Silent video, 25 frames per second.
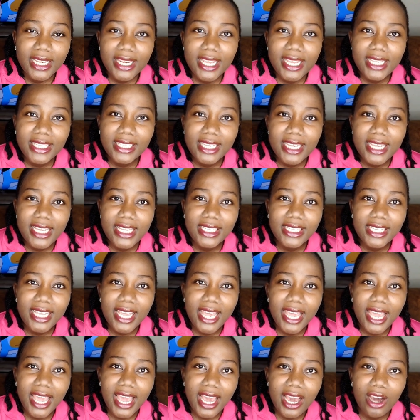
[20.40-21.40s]
This is
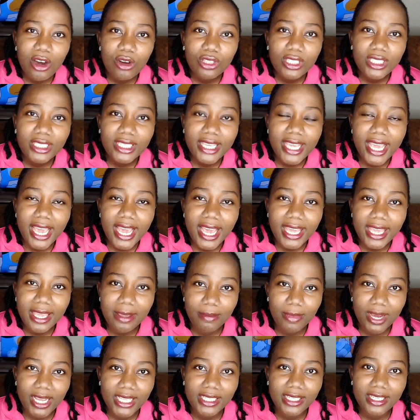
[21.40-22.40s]
a healthcare
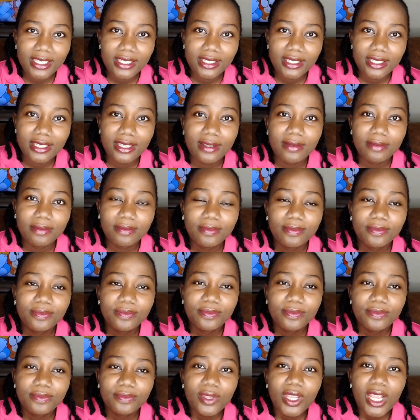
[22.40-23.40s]
emergency.
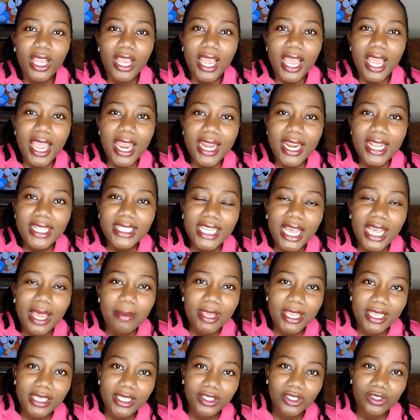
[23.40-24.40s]

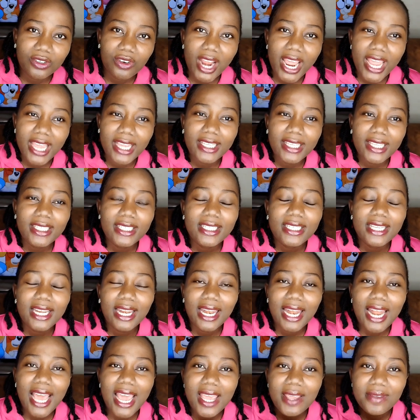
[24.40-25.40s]
Anytime it strikes,
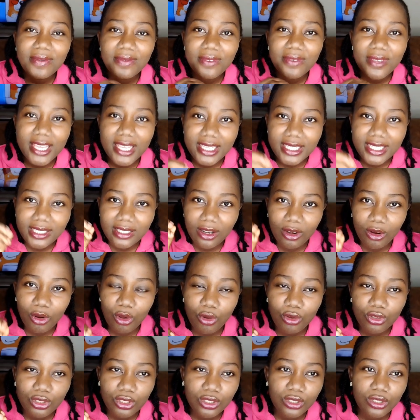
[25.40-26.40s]
life is
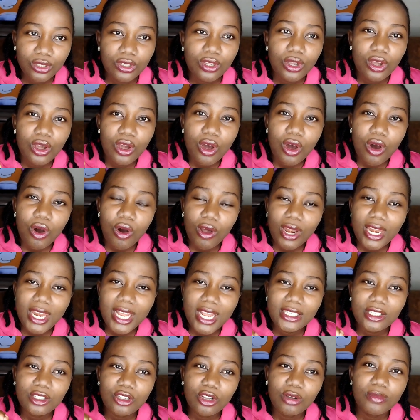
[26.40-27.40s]
lost
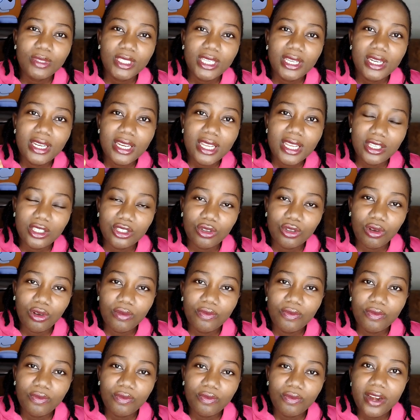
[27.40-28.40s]
unless something is
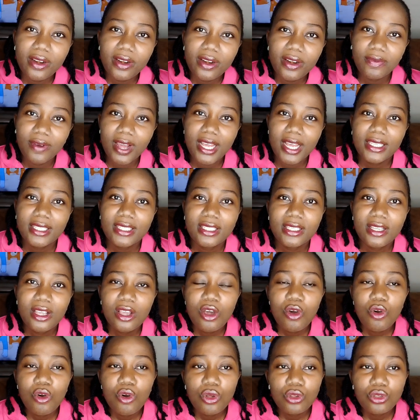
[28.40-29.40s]
done very fast.
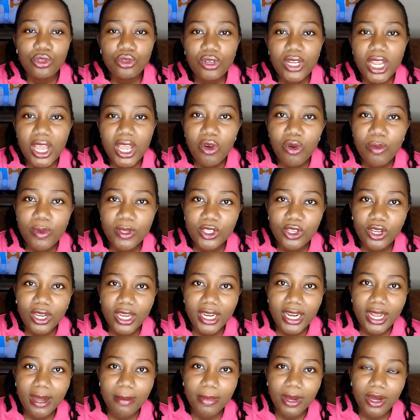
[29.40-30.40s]
Today we'll be
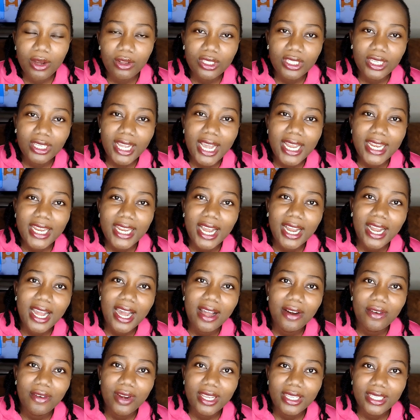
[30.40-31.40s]
talking about cardiac
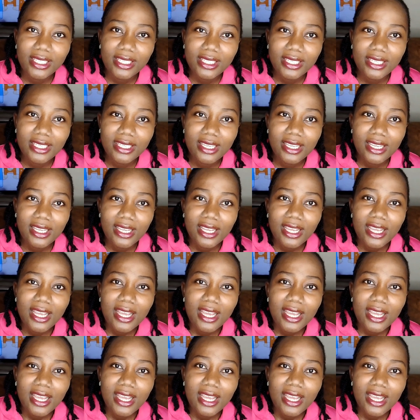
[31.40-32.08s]
arrest.